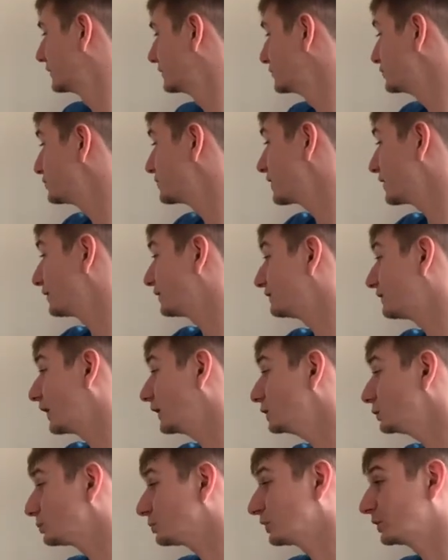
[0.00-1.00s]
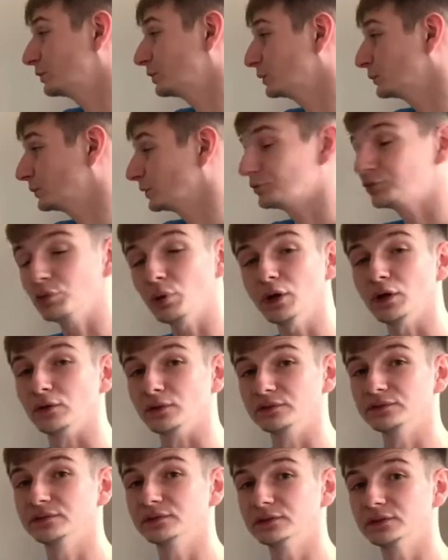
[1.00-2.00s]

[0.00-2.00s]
you'll get a final premium of 12.